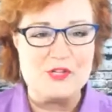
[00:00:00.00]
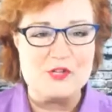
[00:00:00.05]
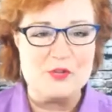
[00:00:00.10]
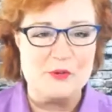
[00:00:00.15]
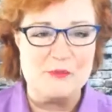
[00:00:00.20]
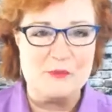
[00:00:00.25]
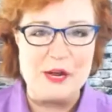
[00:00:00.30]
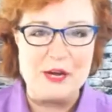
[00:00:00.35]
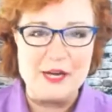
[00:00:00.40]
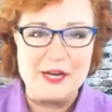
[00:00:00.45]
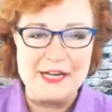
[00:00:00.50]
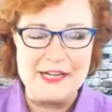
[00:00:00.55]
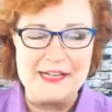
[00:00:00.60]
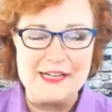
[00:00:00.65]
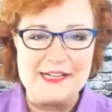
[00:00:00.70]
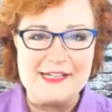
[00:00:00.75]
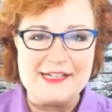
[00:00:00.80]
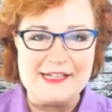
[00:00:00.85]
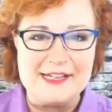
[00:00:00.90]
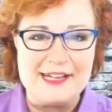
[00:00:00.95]
So I'm not going to
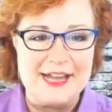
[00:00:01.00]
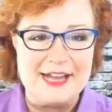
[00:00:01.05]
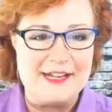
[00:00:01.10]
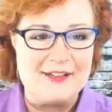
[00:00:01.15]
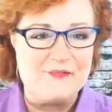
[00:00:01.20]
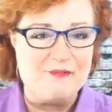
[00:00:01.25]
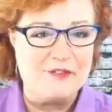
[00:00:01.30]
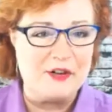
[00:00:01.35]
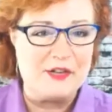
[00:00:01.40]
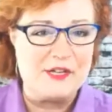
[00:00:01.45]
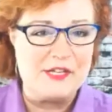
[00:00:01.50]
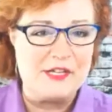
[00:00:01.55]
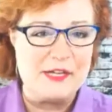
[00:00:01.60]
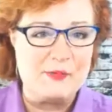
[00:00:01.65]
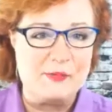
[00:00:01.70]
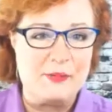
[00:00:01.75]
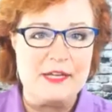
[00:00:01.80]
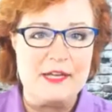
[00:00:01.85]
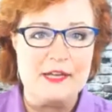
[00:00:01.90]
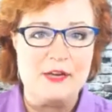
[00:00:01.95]
get into that very
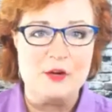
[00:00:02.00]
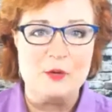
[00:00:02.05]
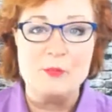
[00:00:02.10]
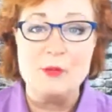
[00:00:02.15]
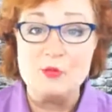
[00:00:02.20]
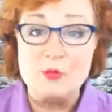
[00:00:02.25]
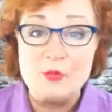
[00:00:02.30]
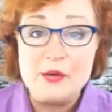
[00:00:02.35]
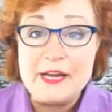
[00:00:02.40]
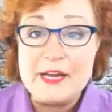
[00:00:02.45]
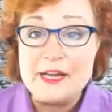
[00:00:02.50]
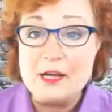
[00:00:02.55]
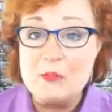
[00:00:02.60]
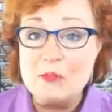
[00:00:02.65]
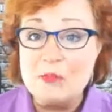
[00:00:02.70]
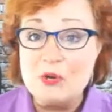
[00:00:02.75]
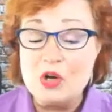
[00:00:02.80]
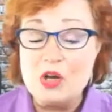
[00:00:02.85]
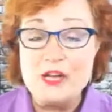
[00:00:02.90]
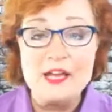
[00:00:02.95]
deeply here. But reading a
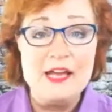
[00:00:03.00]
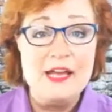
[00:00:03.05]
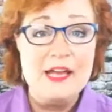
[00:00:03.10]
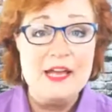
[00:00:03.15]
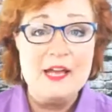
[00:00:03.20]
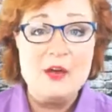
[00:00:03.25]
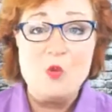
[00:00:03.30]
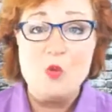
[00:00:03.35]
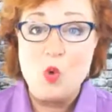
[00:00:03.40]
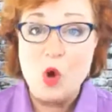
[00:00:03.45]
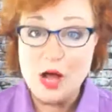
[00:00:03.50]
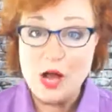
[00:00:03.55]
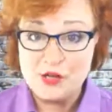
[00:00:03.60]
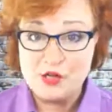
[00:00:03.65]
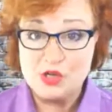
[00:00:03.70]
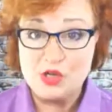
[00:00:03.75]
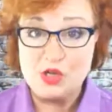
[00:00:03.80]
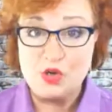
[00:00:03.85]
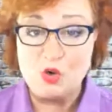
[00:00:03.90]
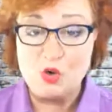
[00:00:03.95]
book,
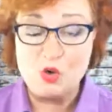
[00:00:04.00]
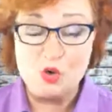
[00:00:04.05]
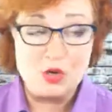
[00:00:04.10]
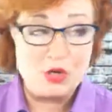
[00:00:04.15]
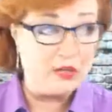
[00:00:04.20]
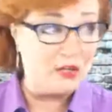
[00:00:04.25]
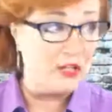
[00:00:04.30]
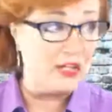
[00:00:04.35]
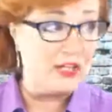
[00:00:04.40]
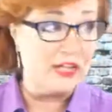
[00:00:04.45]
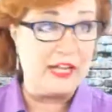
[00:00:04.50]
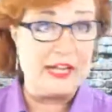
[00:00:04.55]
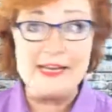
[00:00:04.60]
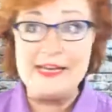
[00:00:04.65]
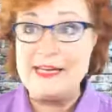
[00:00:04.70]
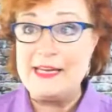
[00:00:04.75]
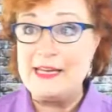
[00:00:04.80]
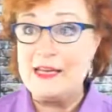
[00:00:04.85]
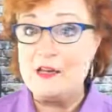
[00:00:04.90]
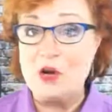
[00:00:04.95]
watching your
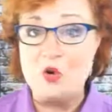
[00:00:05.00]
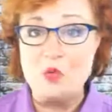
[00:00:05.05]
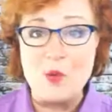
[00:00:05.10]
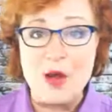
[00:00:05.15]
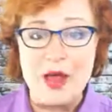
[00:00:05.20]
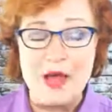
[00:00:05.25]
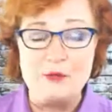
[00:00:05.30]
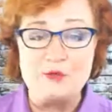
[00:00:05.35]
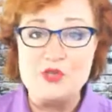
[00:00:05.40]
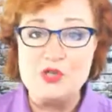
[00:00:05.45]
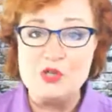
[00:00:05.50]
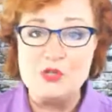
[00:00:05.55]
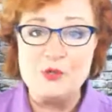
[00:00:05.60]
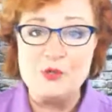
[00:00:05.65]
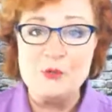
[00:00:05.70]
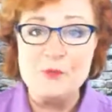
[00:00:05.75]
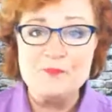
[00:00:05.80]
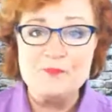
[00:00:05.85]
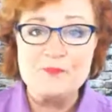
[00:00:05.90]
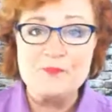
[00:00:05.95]
lighting around
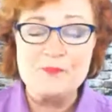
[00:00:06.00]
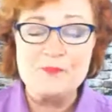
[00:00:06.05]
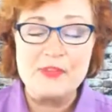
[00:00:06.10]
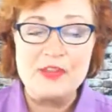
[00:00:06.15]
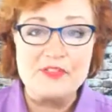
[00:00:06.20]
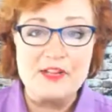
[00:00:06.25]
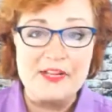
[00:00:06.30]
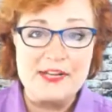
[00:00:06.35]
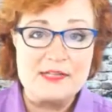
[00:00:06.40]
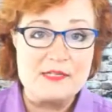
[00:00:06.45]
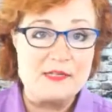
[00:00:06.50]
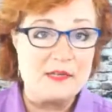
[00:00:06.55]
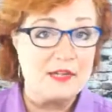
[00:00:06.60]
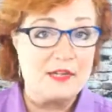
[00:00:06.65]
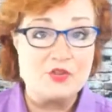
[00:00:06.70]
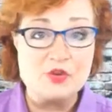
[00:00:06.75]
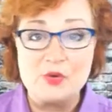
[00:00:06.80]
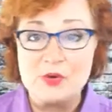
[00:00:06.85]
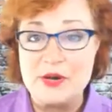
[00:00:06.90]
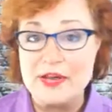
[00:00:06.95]
you, the less
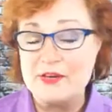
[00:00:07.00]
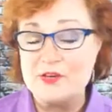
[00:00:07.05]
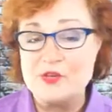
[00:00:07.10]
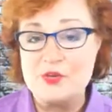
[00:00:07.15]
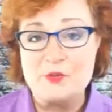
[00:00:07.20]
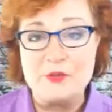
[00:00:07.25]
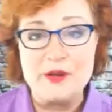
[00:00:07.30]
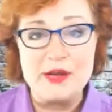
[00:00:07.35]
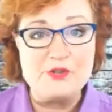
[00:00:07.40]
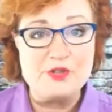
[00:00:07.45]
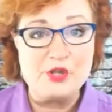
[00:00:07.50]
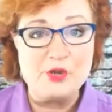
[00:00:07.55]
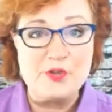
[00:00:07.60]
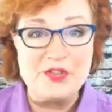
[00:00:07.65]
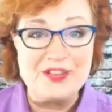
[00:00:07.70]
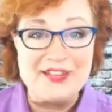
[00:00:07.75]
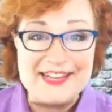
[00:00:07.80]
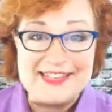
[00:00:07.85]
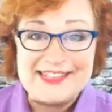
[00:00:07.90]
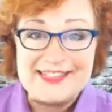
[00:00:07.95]
electronics around you,
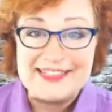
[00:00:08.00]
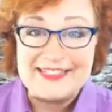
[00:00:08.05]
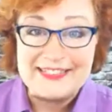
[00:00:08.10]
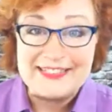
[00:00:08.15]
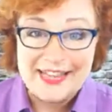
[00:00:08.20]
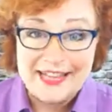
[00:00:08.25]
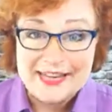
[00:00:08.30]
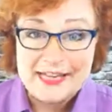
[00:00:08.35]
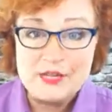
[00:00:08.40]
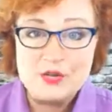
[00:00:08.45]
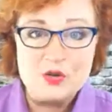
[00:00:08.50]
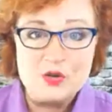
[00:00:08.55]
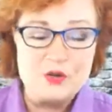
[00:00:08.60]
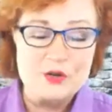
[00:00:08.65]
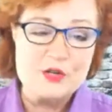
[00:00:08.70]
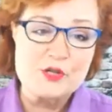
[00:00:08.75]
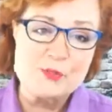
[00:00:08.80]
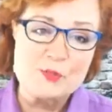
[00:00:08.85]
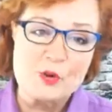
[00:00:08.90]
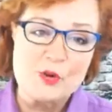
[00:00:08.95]
the less light
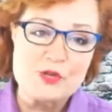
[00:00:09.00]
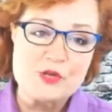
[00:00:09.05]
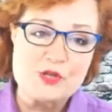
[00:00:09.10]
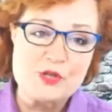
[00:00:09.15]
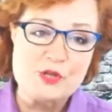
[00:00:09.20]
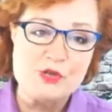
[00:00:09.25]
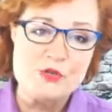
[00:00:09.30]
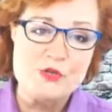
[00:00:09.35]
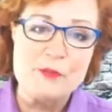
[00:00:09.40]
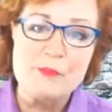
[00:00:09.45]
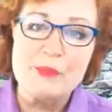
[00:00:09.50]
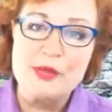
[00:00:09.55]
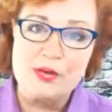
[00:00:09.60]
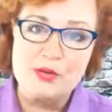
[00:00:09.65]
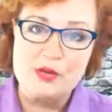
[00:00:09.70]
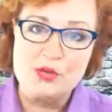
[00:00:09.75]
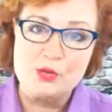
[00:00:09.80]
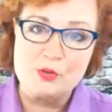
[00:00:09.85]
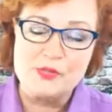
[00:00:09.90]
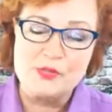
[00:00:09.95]
you're exposed to, the
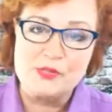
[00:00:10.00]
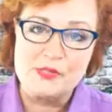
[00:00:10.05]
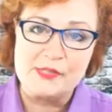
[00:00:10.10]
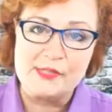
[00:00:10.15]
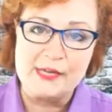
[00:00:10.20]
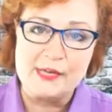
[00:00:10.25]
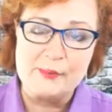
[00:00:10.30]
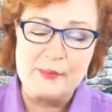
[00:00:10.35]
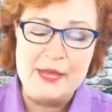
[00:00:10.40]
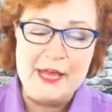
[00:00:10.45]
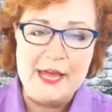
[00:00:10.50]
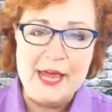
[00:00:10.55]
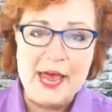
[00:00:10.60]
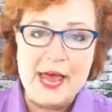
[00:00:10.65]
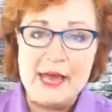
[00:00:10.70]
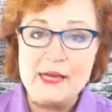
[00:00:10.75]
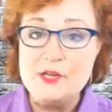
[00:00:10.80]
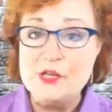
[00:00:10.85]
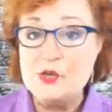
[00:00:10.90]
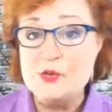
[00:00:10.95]
better you'll sleep.
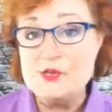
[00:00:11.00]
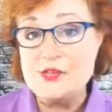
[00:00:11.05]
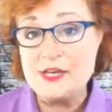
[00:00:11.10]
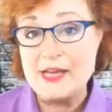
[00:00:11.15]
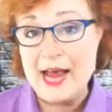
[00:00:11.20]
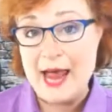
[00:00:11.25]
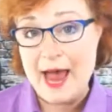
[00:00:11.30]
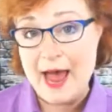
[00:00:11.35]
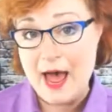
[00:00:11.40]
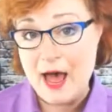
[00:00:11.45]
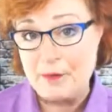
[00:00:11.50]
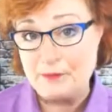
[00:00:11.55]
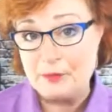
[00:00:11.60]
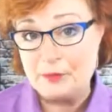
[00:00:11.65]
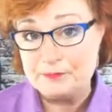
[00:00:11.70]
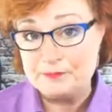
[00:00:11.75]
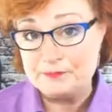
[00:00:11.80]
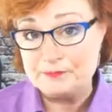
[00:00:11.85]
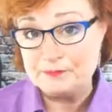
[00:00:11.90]
And use an app.